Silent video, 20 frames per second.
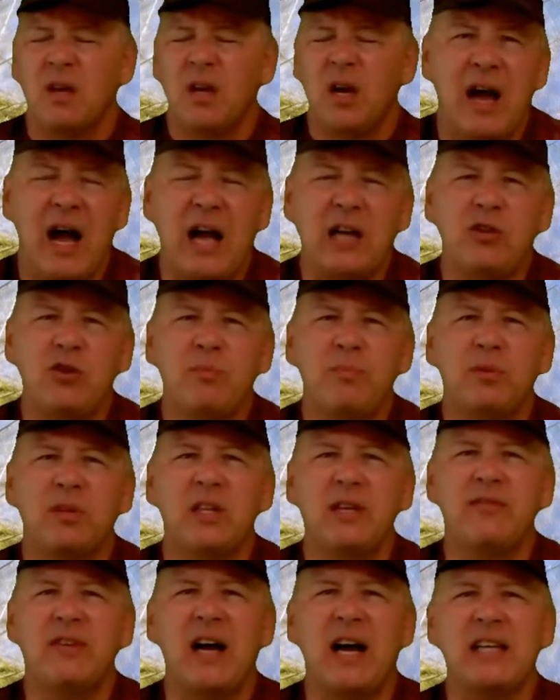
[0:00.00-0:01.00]
I do
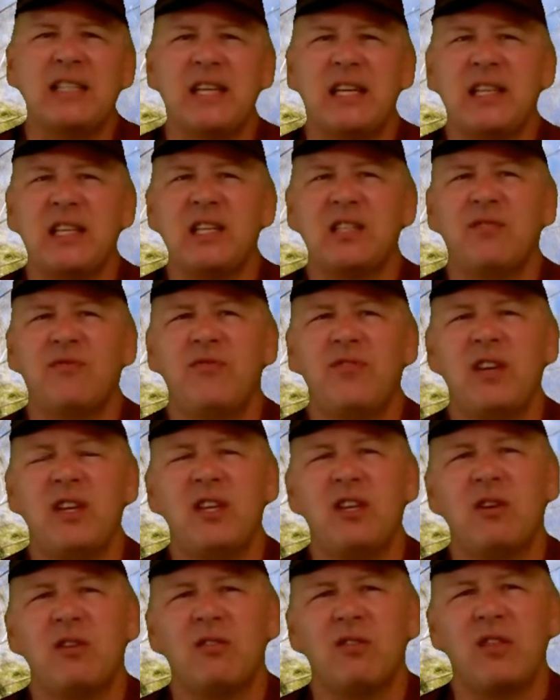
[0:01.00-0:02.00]
believe, guys, that this
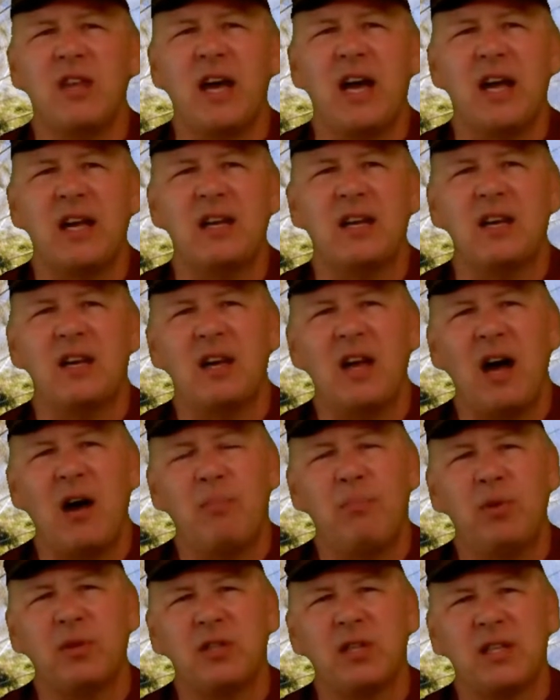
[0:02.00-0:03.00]
video that I'll
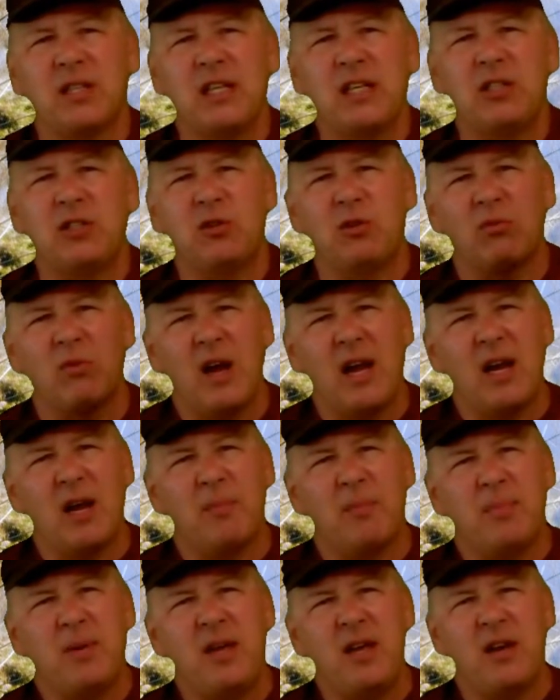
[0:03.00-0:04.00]
put the link to right
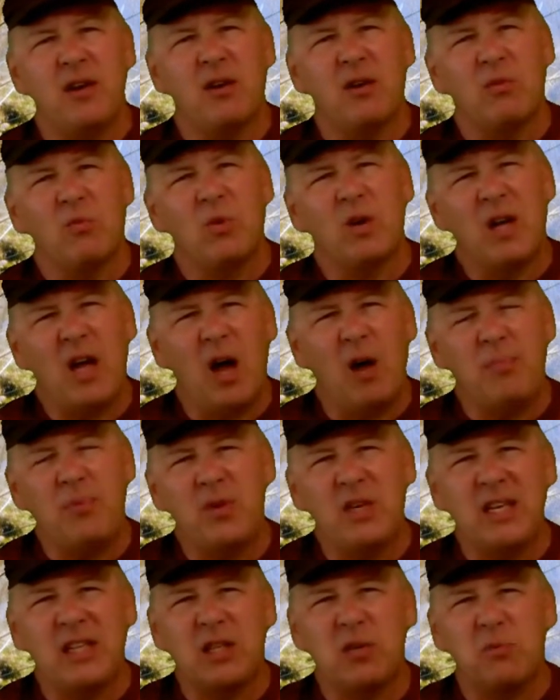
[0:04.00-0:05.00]
up here will help you
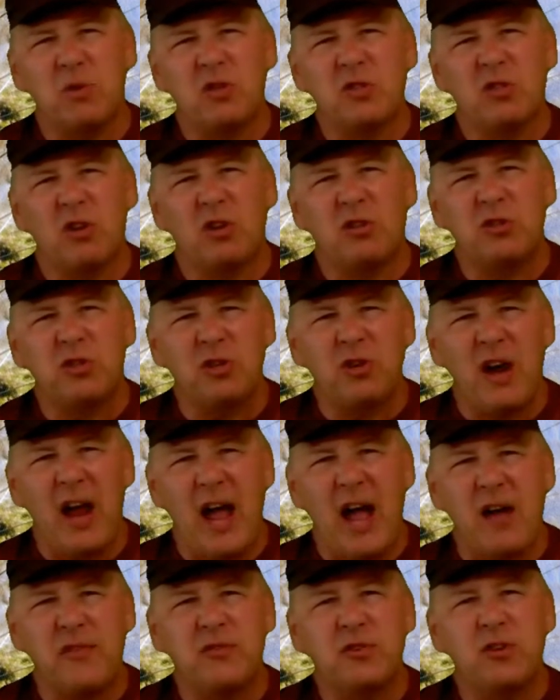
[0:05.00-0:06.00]
get the results you're
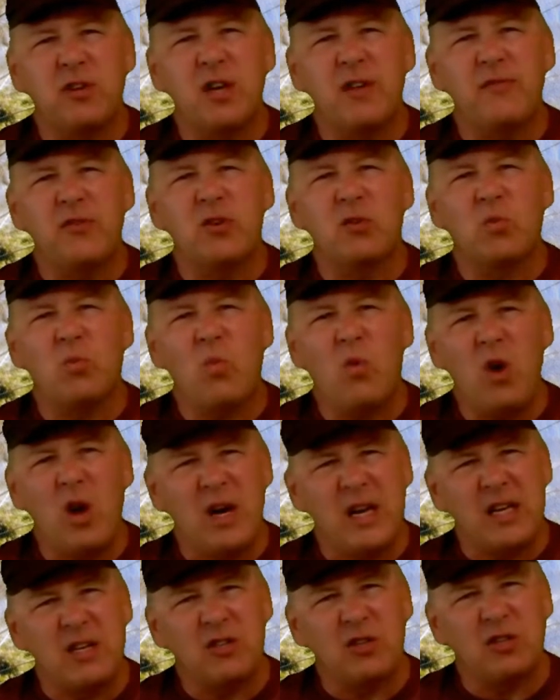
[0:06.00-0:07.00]
after if you're
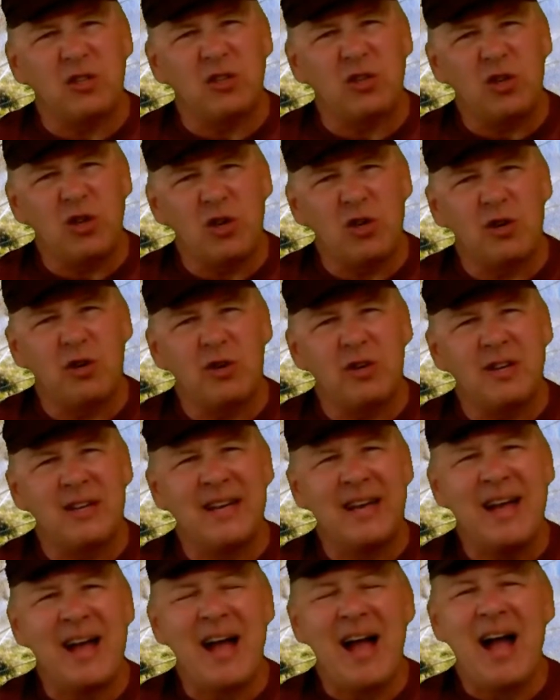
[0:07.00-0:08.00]
wanting to learn
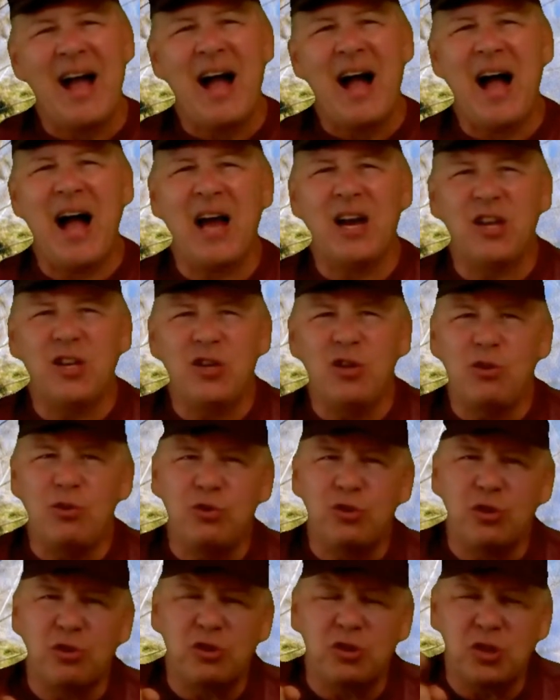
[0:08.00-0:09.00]
how to
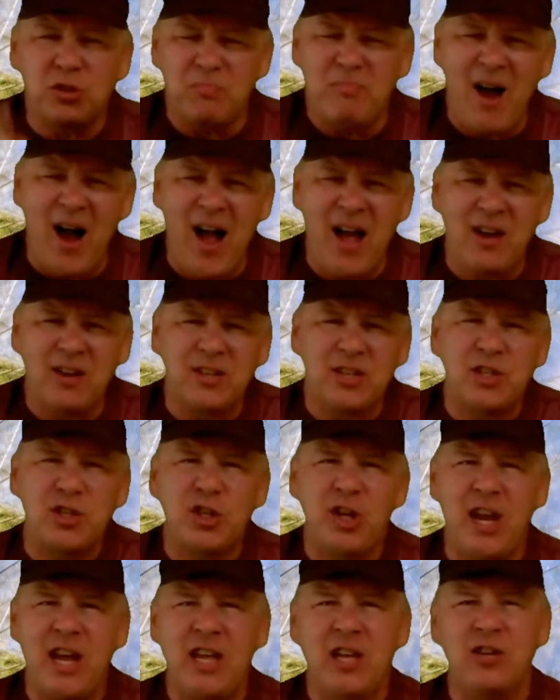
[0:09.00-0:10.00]
use your smile to
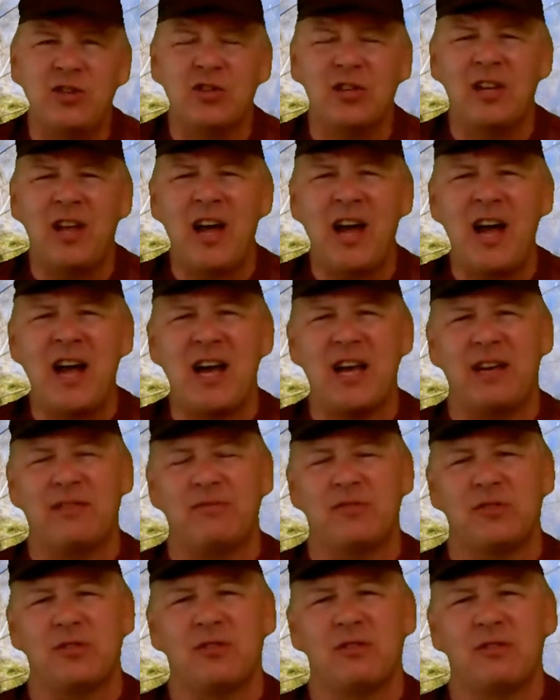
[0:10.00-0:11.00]
change lives.